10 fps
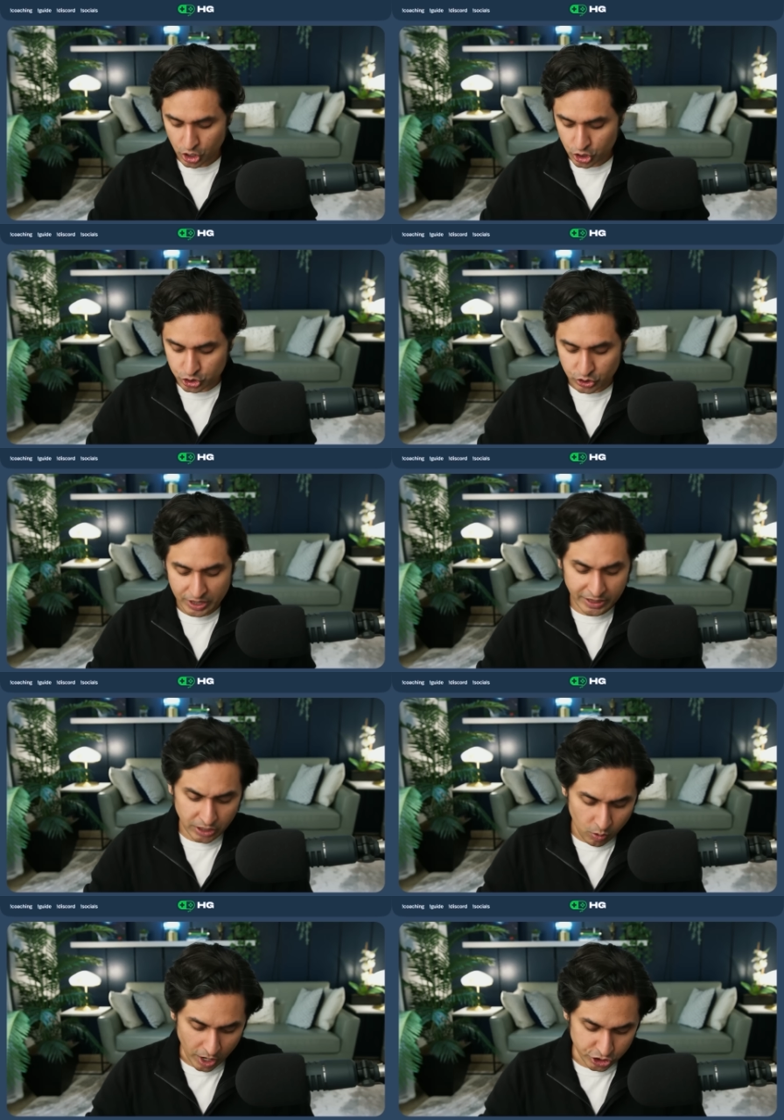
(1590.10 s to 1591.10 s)
So then the
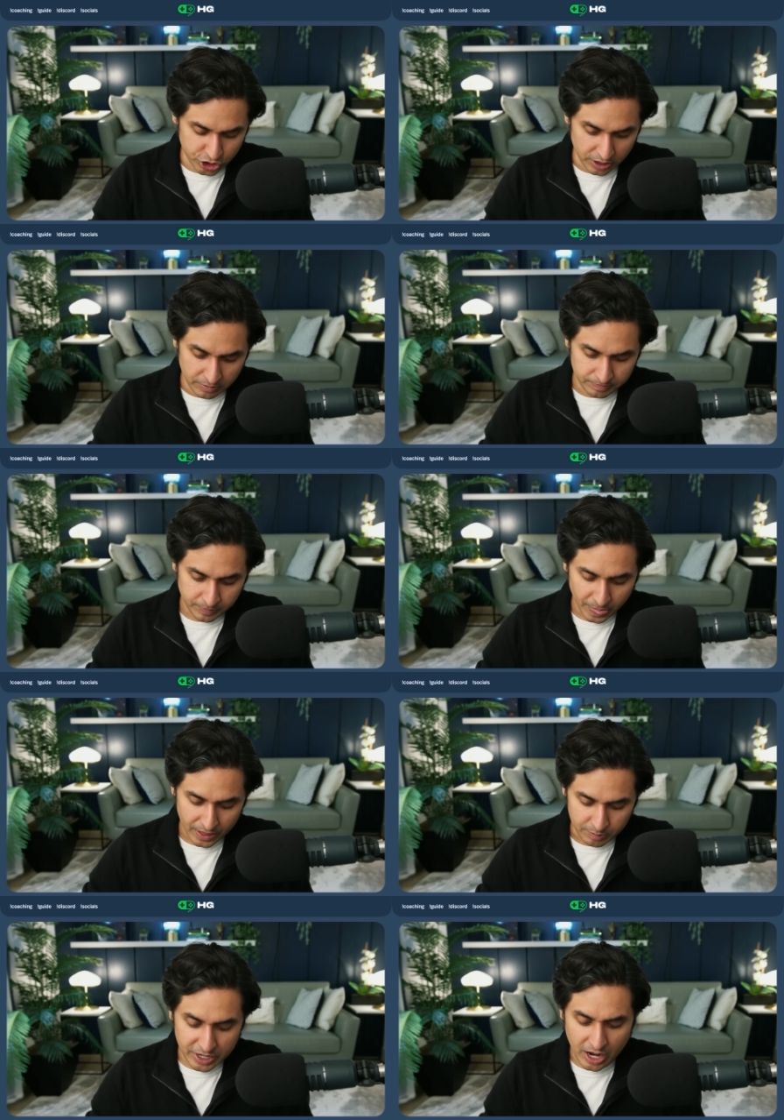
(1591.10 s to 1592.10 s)
question
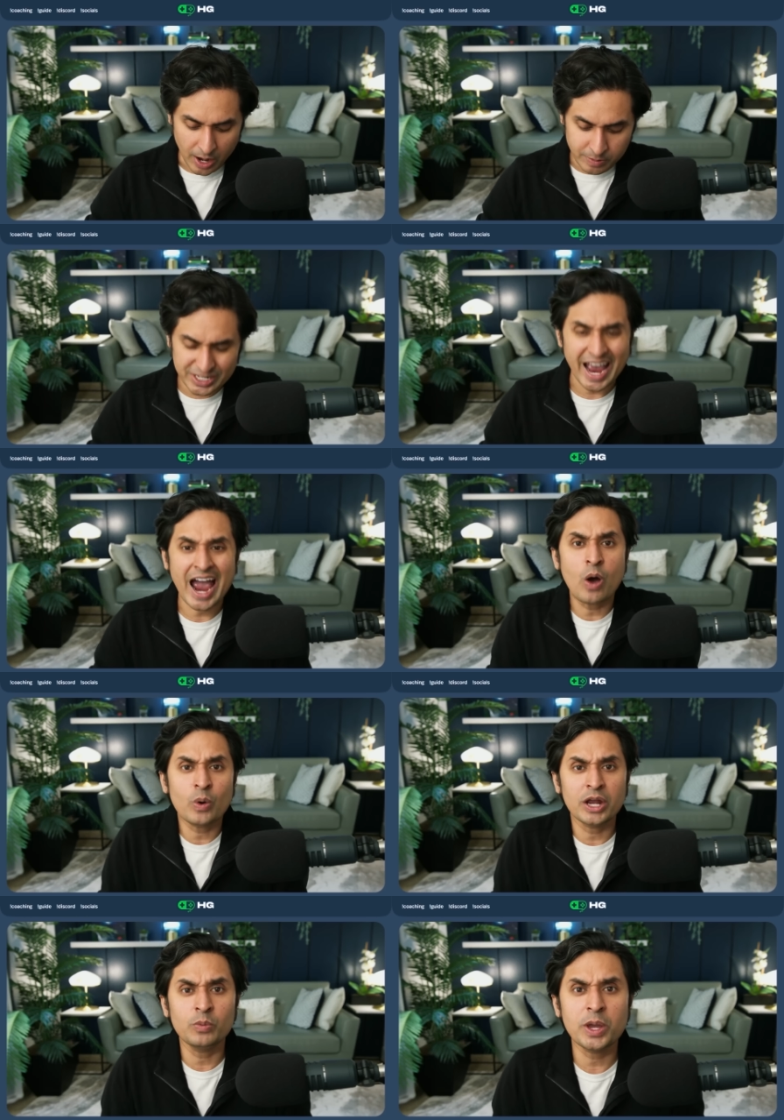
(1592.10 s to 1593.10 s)
becomes how
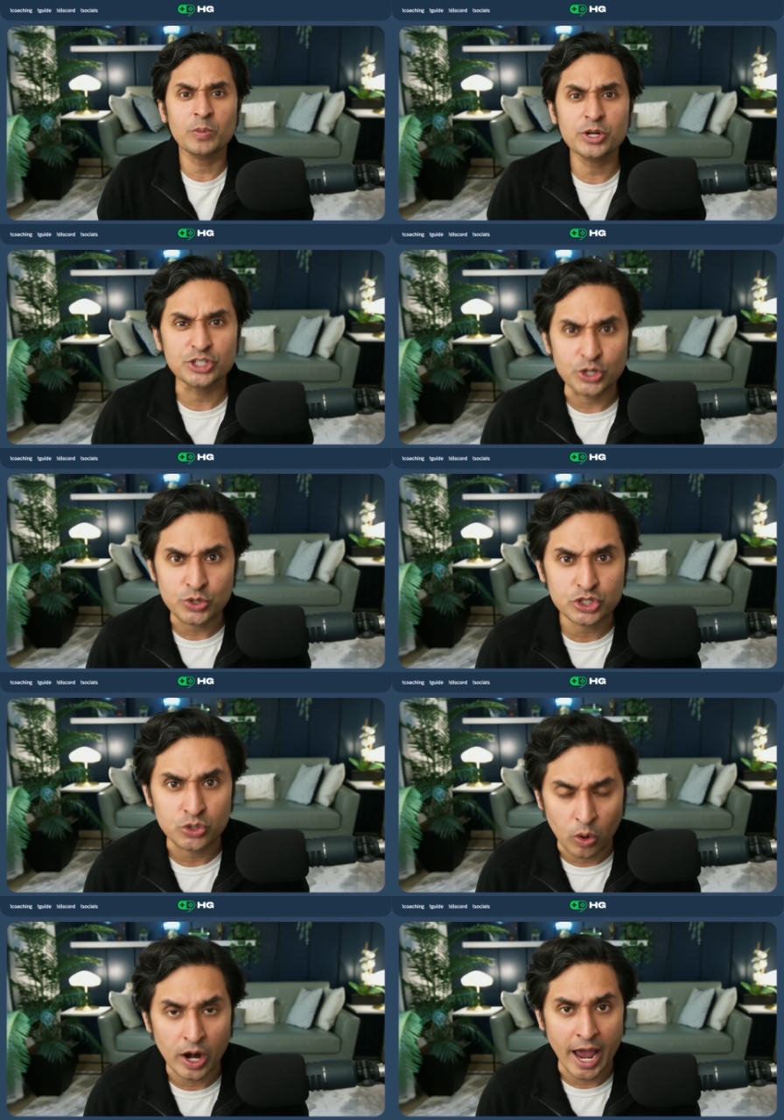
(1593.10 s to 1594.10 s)
can we reduce
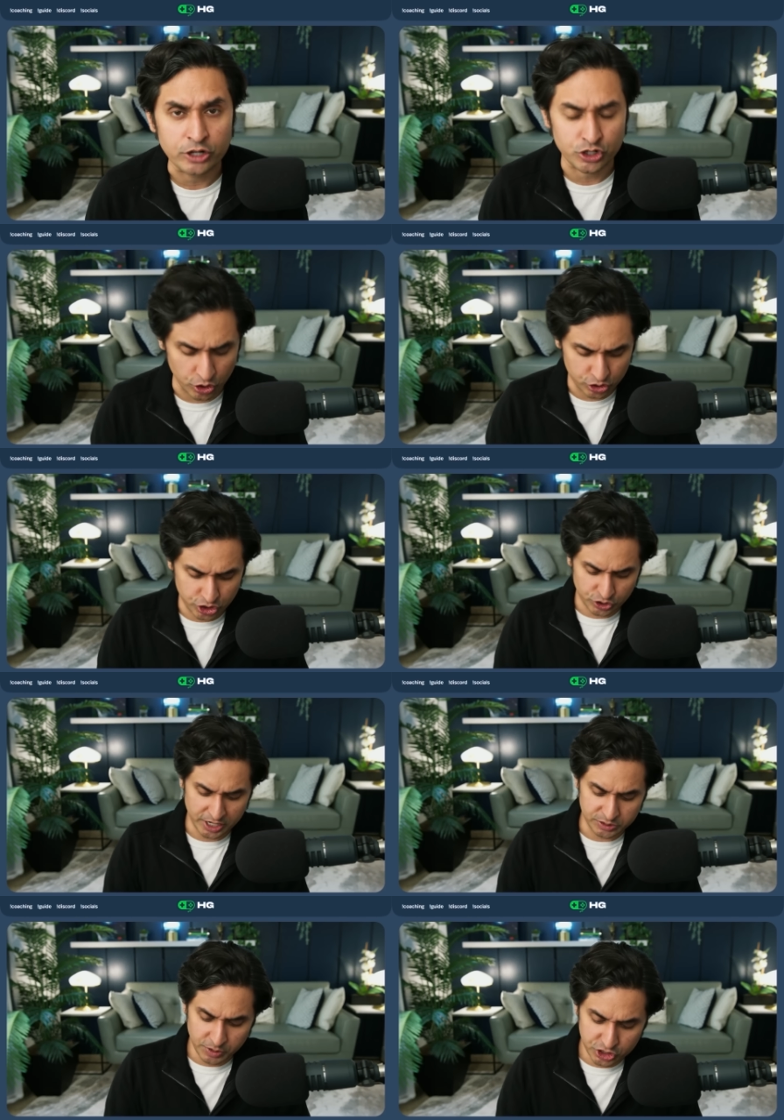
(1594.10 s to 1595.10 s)
noradrenergic
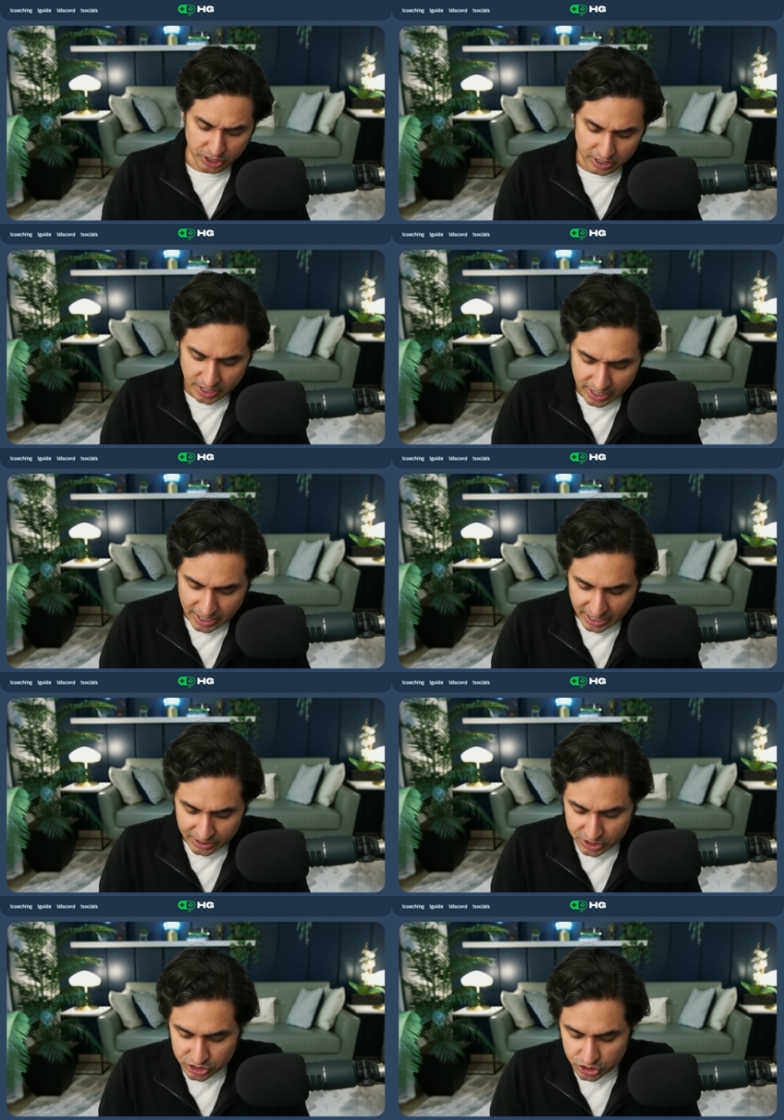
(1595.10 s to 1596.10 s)
transmission?
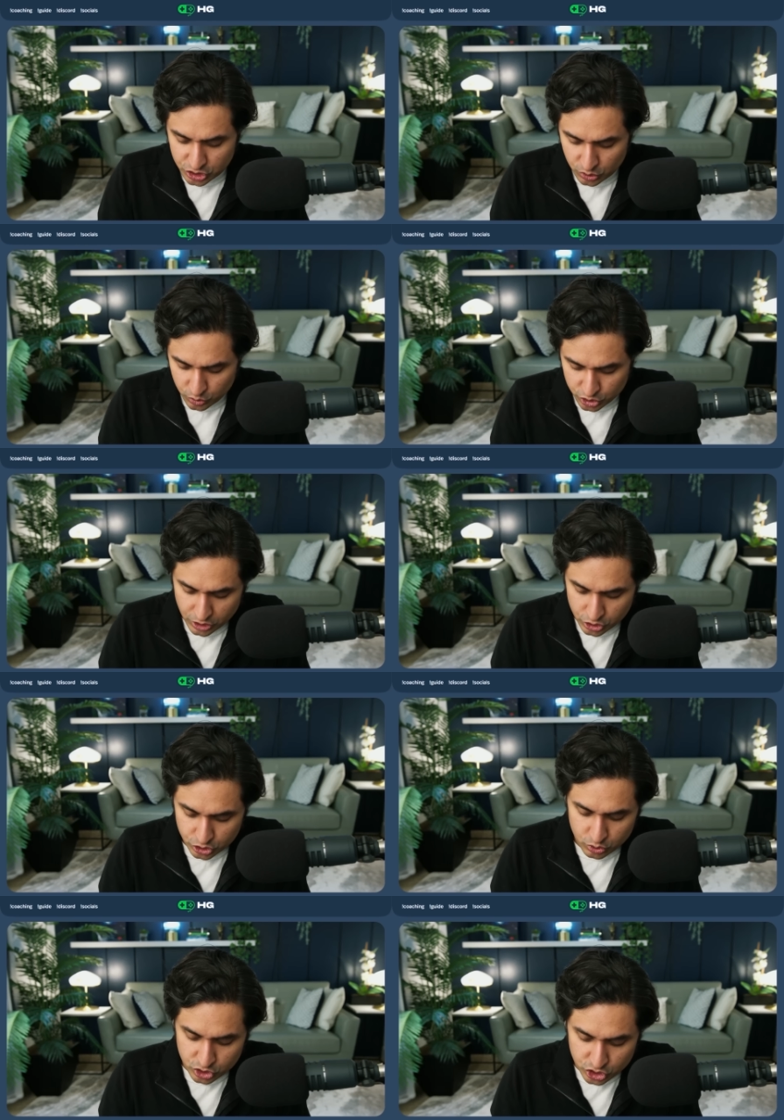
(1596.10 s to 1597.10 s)
and this is huge.
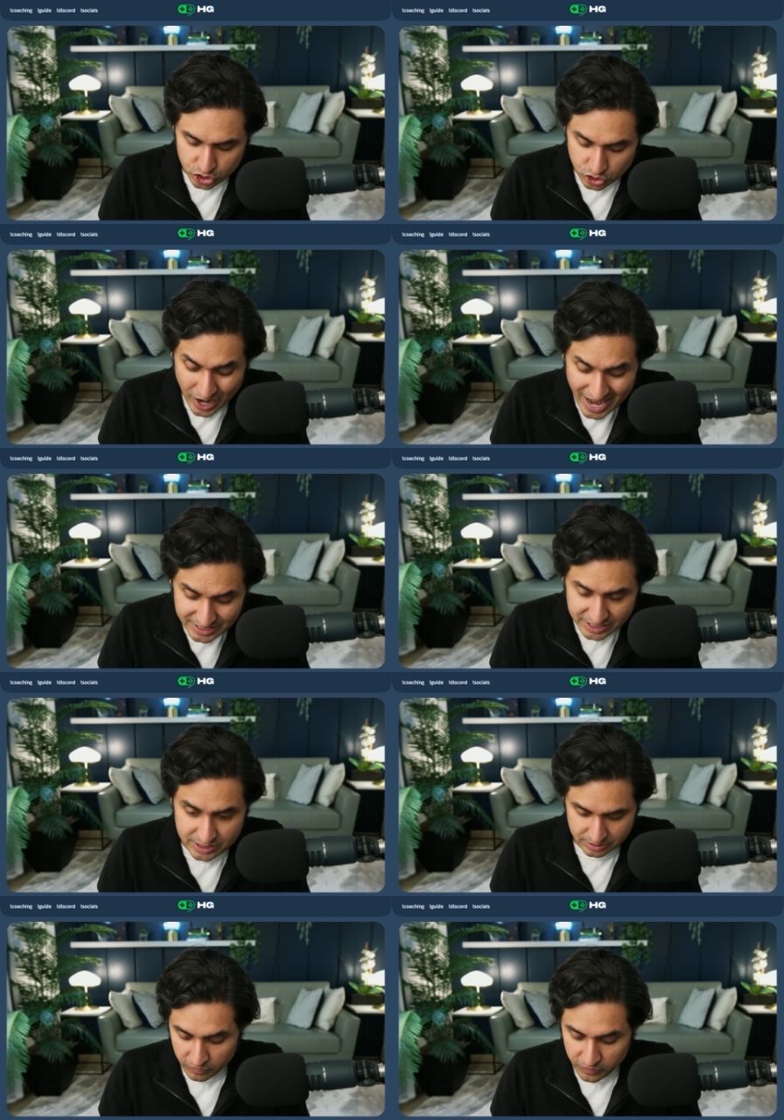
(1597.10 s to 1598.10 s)
So,
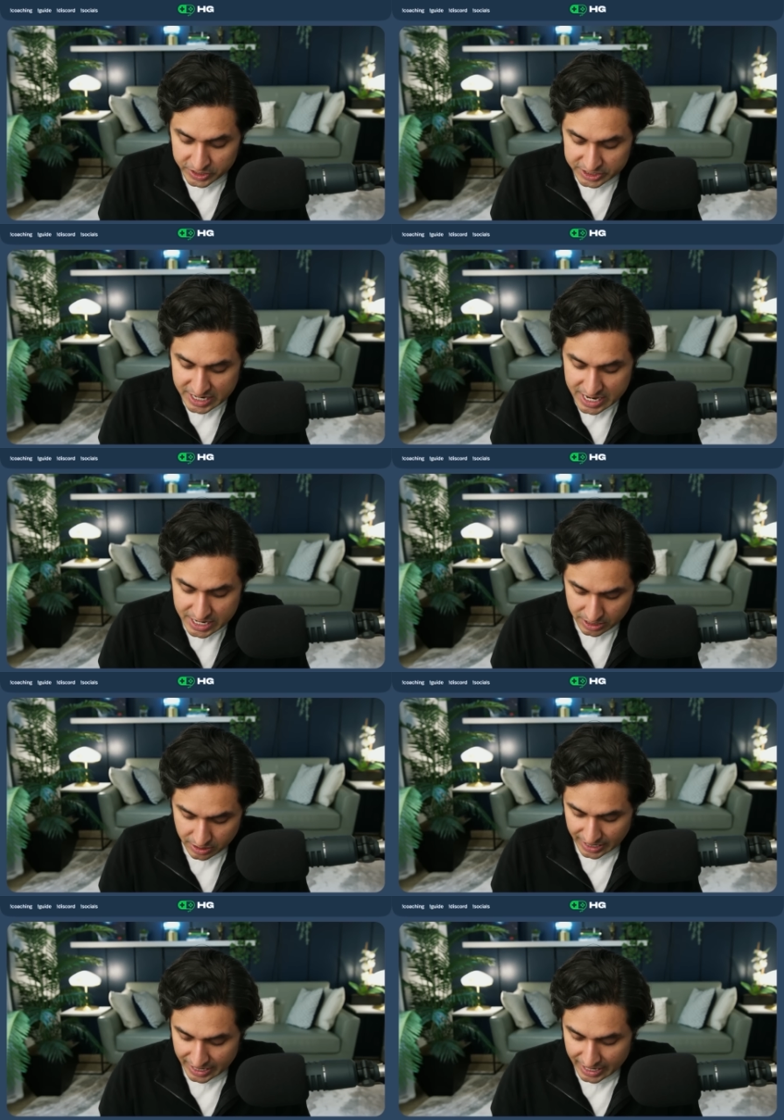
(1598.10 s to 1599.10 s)
stress, fatigue,
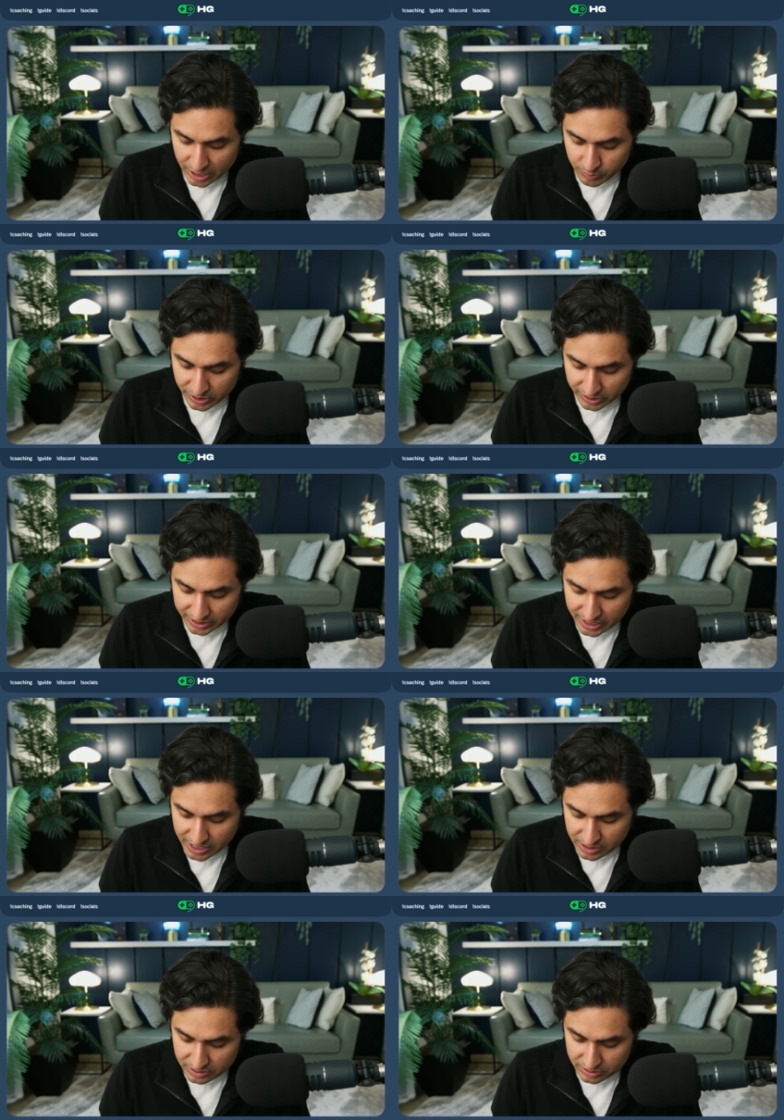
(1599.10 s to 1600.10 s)
inability